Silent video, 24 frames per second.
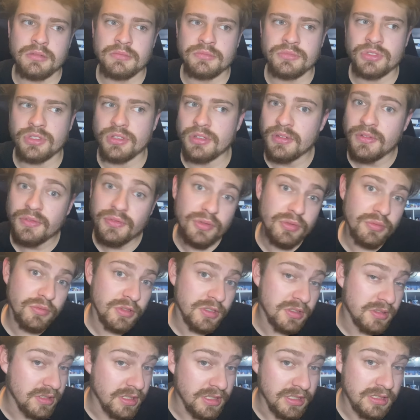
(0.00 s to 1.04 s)
So if you
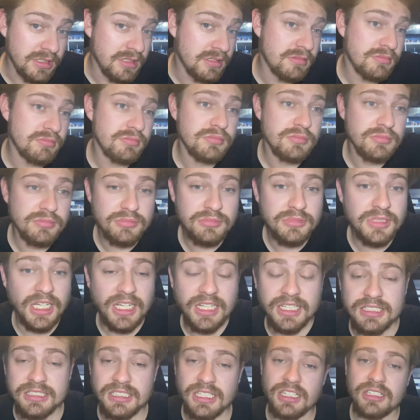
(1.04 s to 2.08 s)
want a Dark
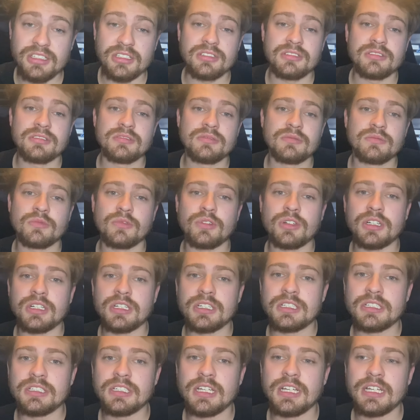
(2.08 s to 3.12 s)
Assassin
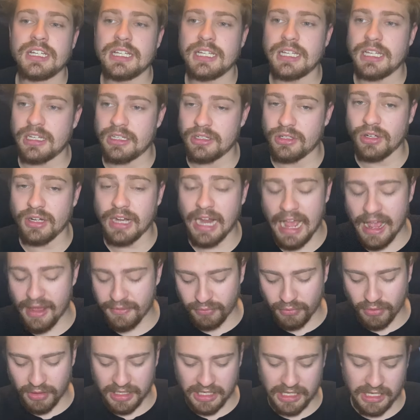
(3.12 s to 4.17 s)
one, I don't have
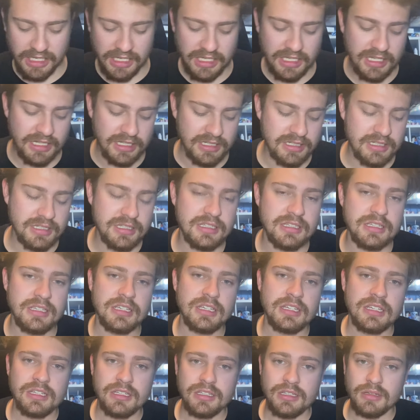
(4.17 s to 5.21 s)
one here yet.
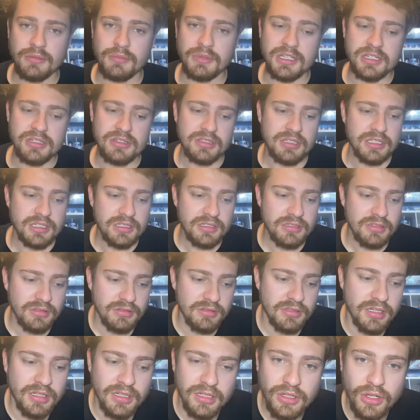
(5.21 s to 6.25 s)
I'm actually
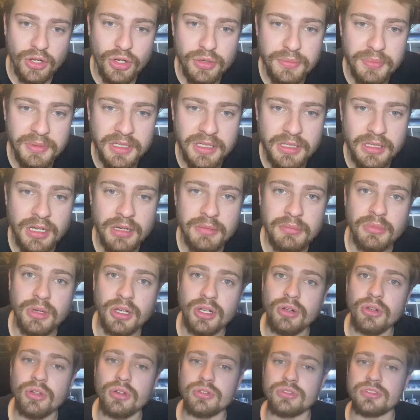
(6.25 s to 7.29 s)
opening up my
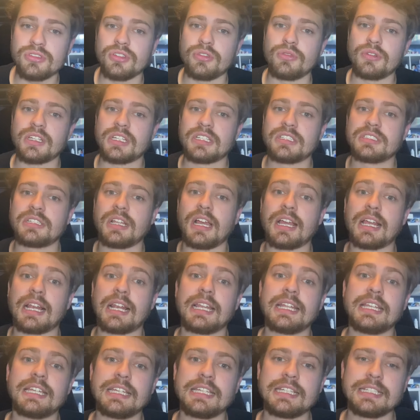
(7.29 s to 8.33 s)
Glock so I can start
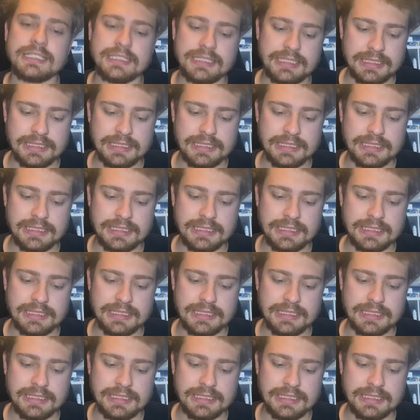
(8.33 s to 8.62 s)
cleaning it.